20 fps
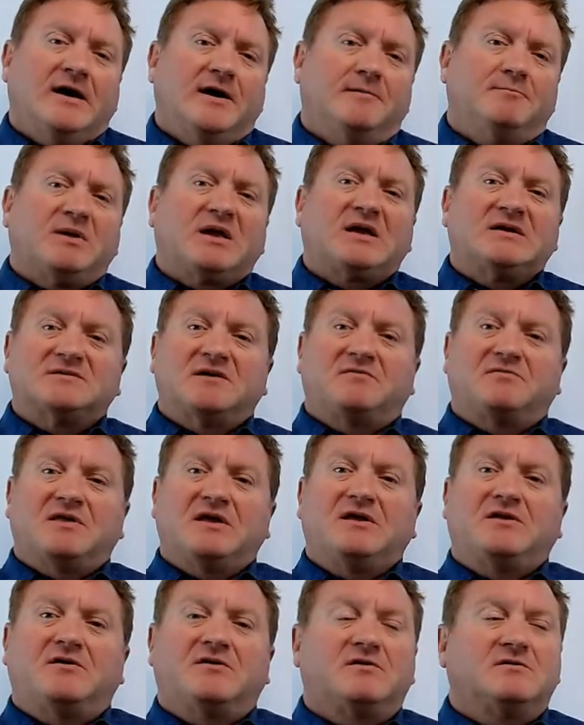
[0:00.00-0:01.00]
Because they
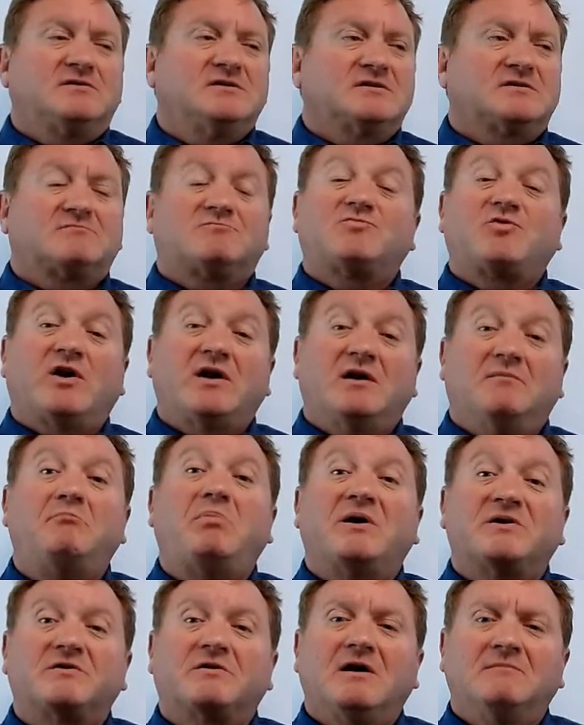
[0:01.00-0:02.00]
think you're just trying to
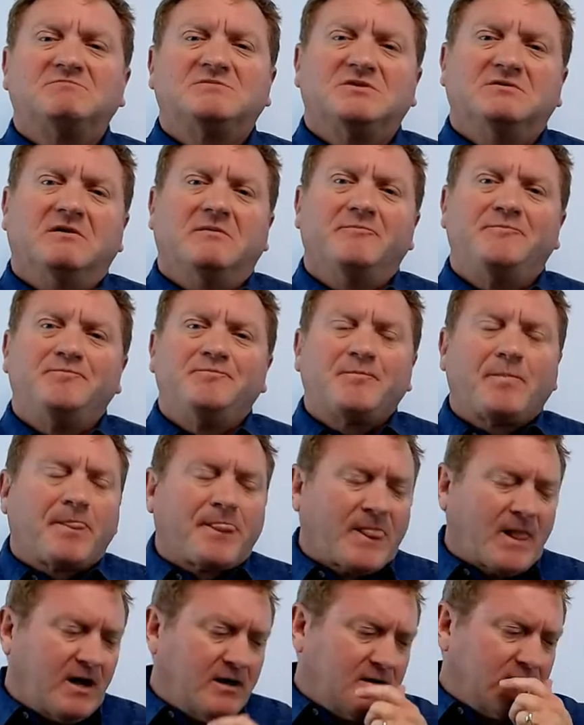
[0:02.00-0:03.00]
butter up to
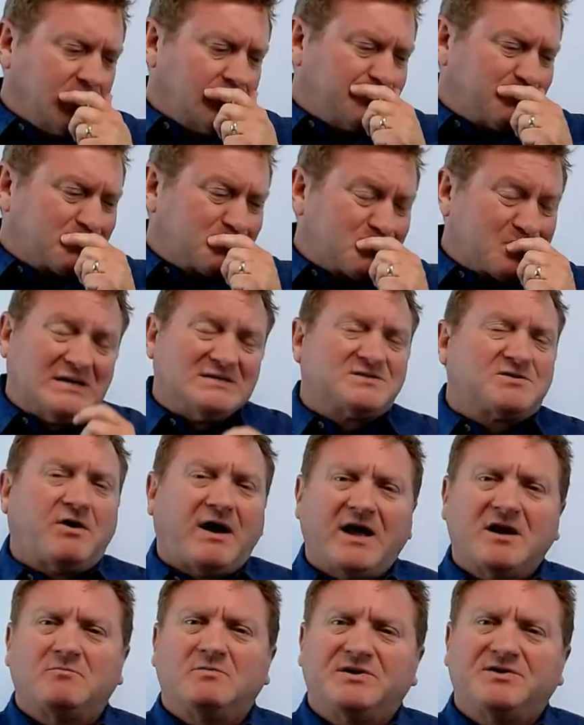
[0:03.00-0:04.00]
them. And so
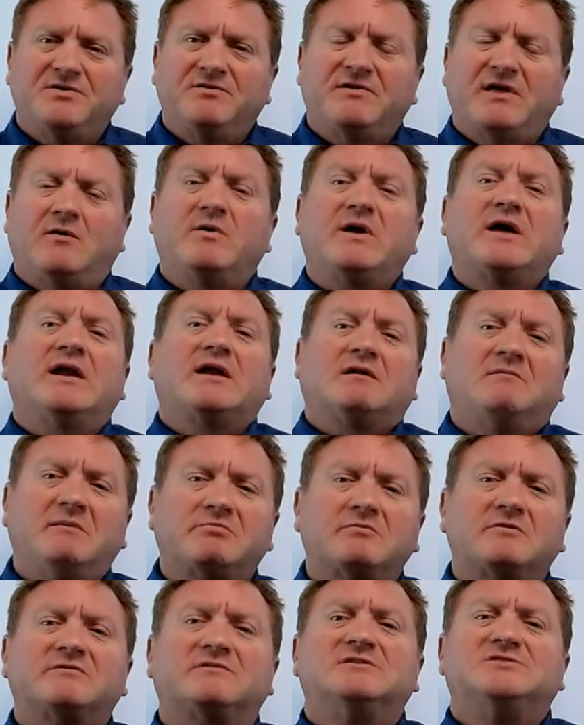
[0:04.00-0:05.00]
how do we do that? We got to come up
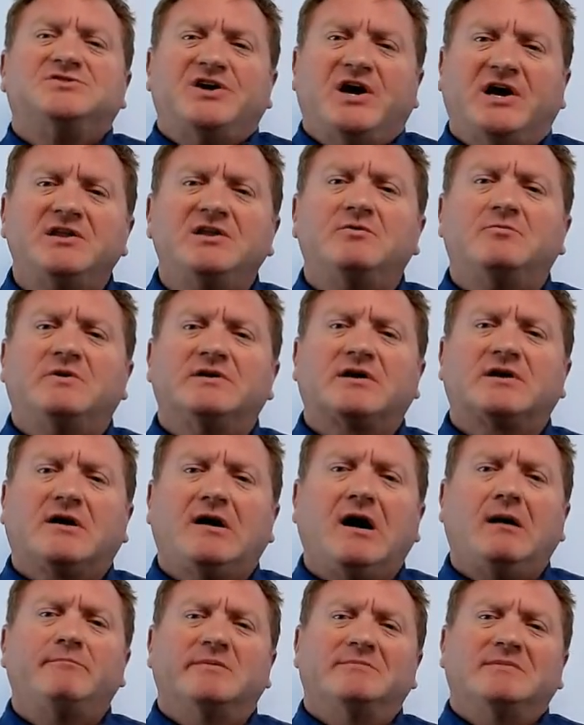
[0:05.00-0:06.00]
with genuine
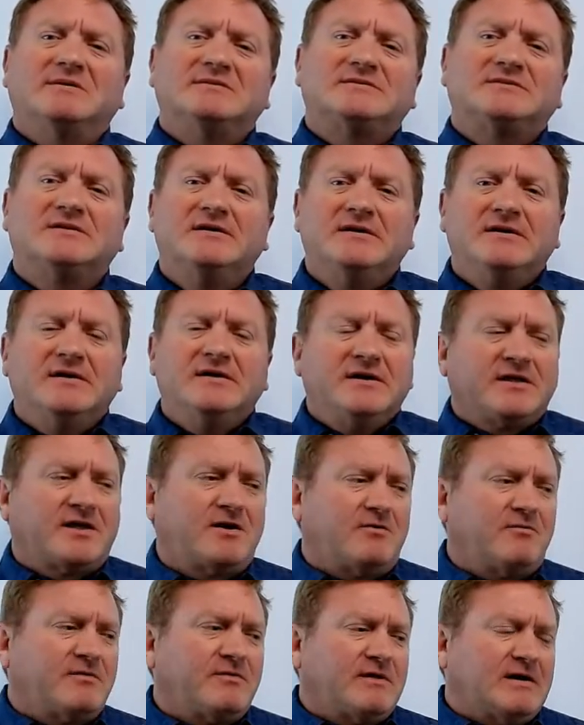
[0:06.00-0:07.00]
compliments. You know,